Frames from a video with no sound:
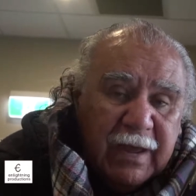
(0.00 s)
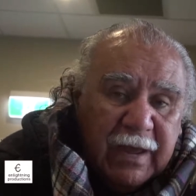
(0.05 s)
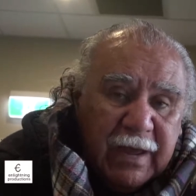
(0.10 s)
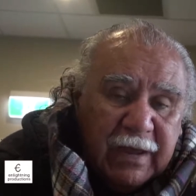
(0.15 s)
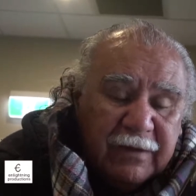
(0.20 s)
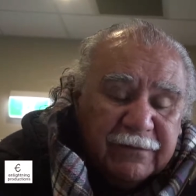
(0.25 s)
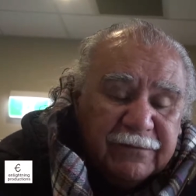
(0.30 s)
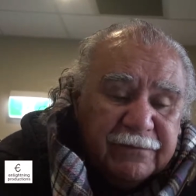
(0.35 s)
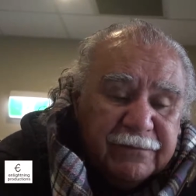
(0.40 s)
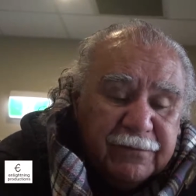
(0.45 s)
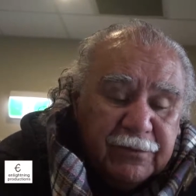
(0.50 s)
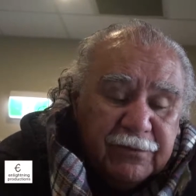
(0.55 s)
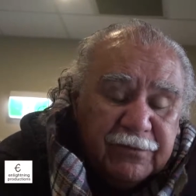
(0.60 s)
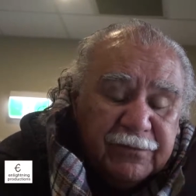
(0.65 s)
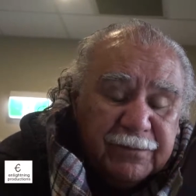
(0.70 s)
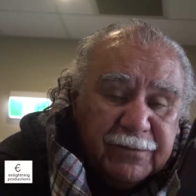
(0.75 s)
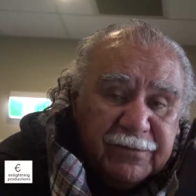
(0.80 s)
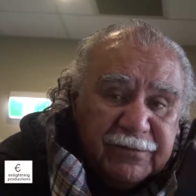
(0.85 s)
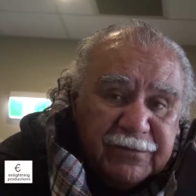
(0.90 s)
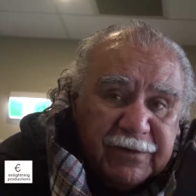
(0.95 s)
as
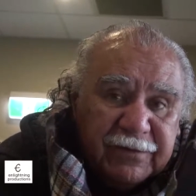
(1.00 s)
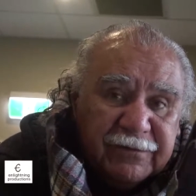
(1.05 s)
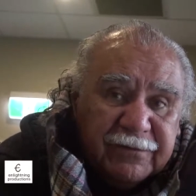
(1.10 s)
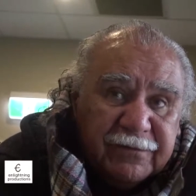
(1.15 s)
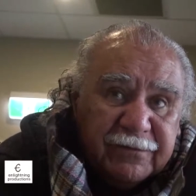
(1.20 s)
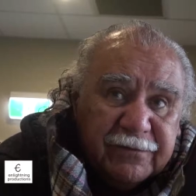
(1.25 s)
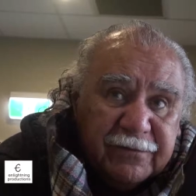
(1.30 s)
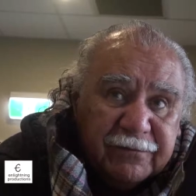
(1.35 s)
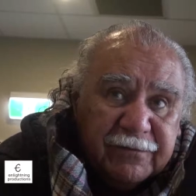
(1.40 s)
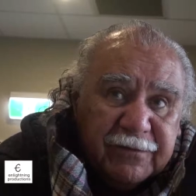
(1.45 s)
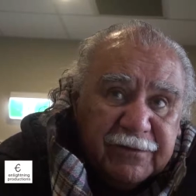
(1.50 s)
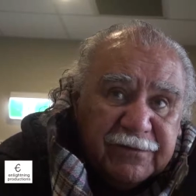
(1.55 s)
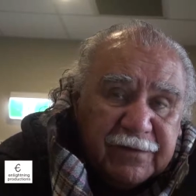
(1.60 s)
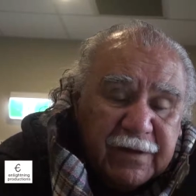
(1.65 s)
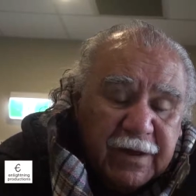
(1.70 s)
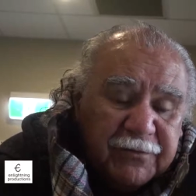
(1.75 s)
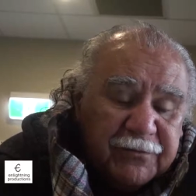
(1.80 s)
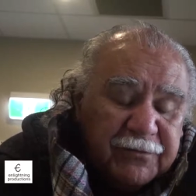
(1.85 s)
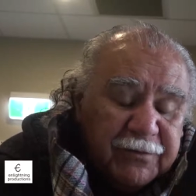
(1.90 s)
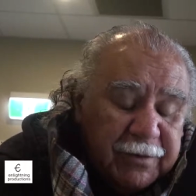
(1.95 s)
first possessors of this
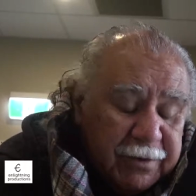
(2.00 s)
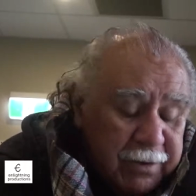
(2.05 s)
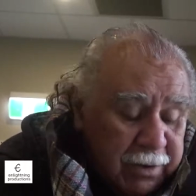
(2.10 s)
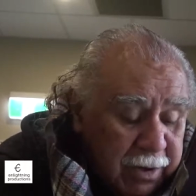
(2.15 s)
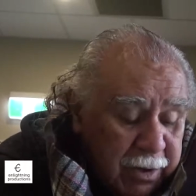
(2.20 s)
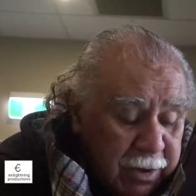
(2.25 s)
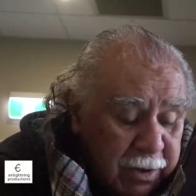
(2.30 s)
country.